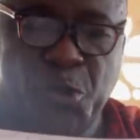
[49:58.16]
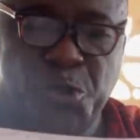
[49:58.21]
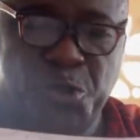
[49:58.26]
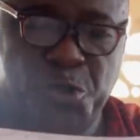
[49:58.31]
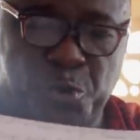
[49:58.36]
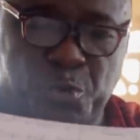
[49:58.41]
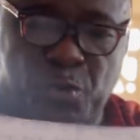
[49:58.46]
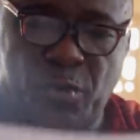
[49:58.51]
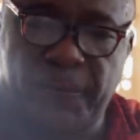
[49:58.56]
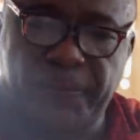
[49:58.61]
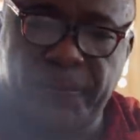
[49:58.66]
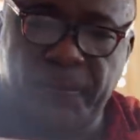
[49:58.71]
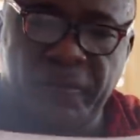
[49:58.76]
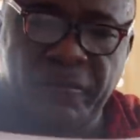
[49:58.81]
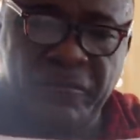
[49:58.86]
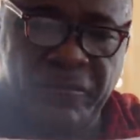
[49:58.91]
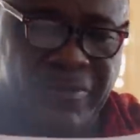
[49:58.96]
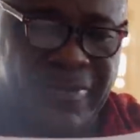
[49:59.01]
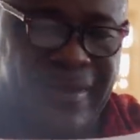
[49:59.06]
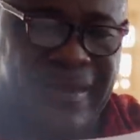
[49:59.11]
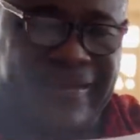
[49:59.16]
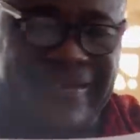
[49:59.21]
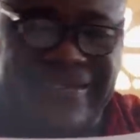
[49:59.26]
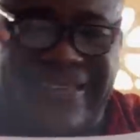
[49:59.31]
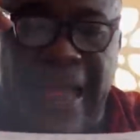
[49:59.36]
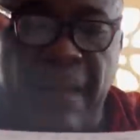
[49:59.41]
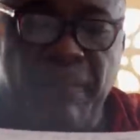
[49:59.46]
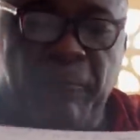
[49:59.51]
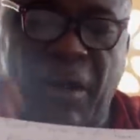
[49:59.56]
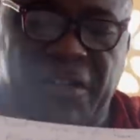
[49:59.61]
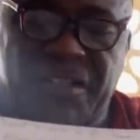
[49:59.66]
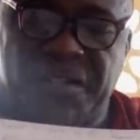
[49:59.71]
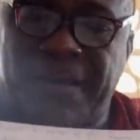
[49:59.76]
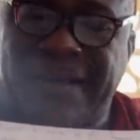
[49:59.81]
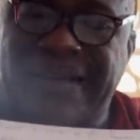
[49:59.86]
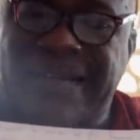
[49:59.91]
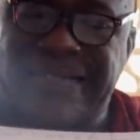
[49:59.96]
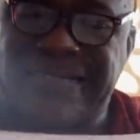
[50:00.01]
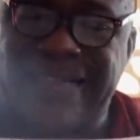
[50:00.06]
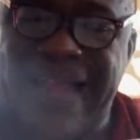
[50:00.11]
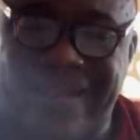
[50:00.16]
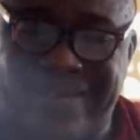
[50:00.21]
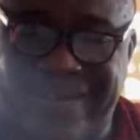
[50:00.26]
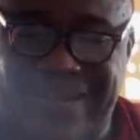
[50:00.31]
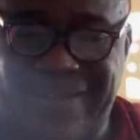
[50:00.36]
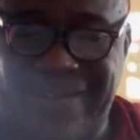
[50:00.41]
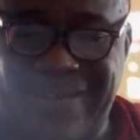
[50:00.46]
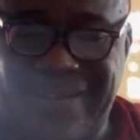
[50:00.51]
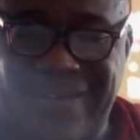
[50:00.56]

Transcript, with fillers: on you. Then Bossman Asare.